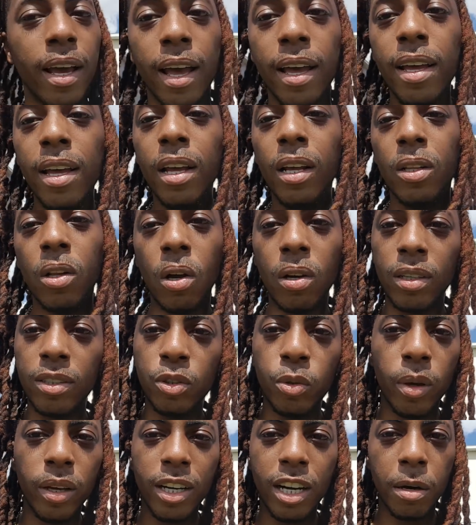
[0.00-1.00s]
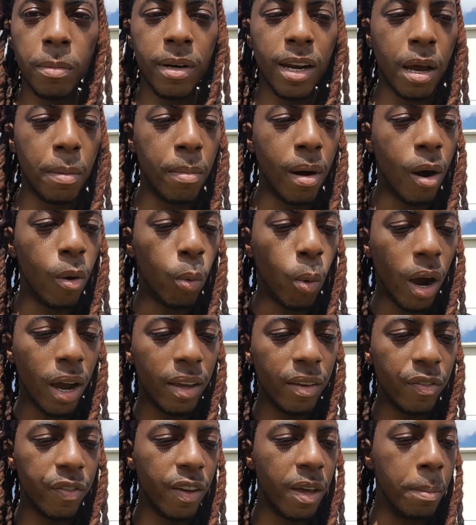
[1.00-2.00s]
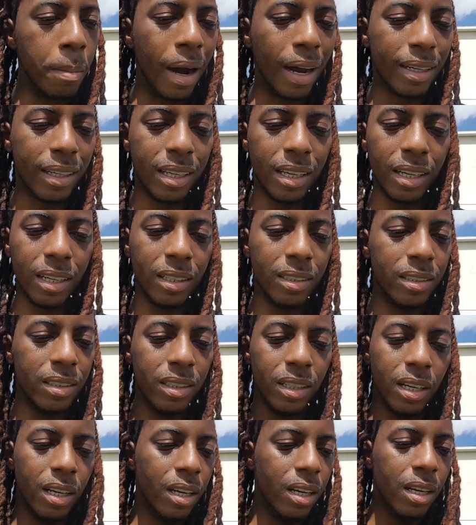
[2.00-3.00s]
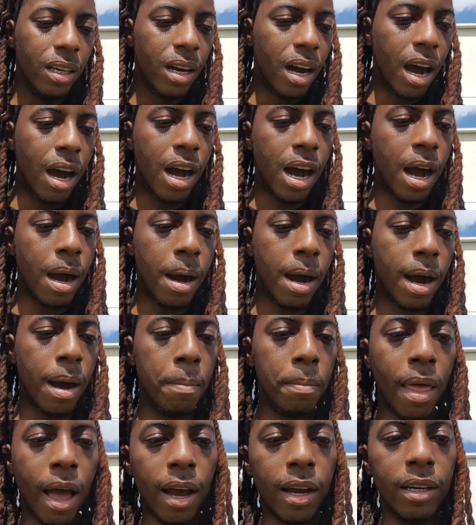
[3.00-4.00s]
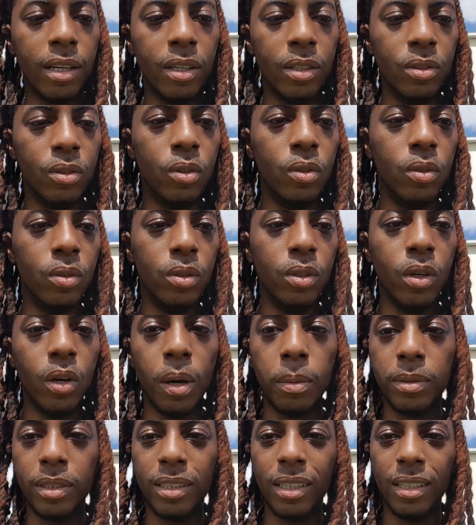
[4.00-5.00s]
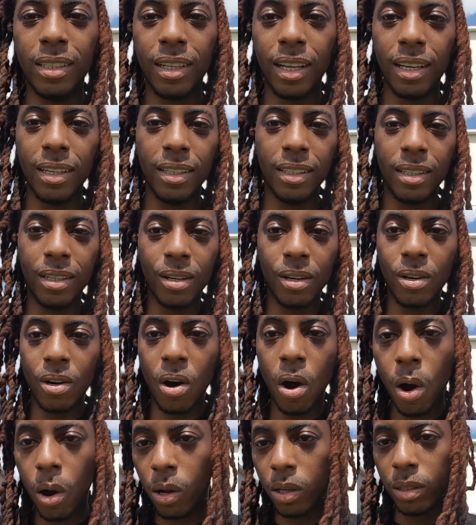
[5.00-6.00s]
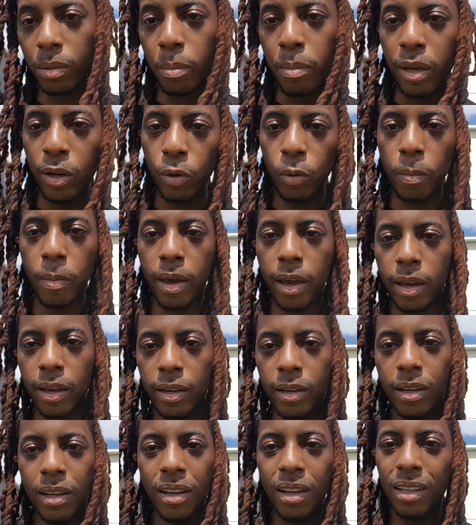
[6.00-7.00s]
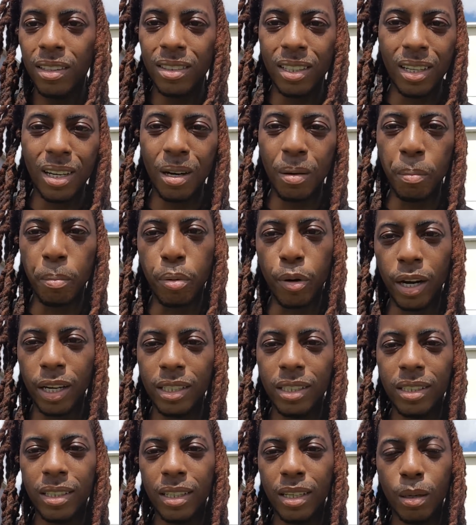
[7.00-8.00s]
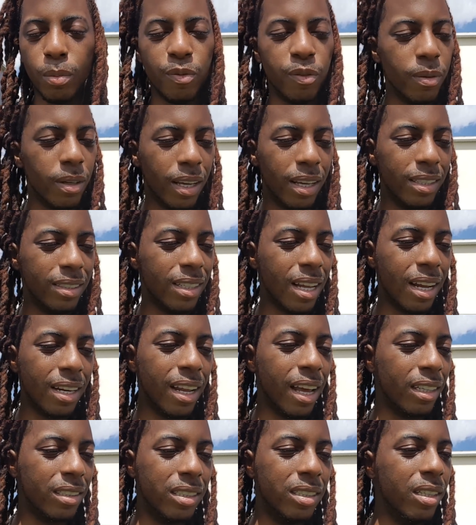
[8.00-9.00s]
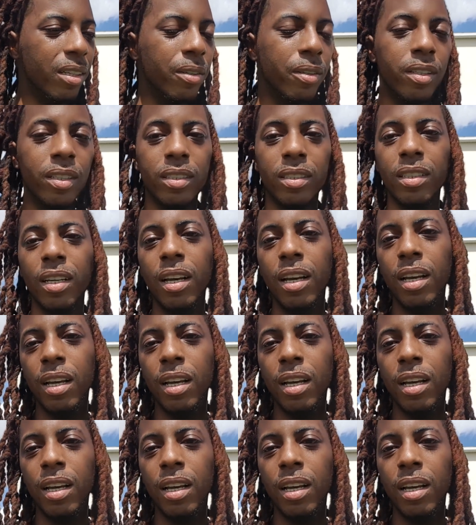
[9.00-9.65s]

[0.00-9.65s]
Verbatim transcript: that. Long as you ain't coming at my wife and my kids, I I, am not gonna, you know, I'm saying like call the middleman to come break shit up. Like it's not that serious.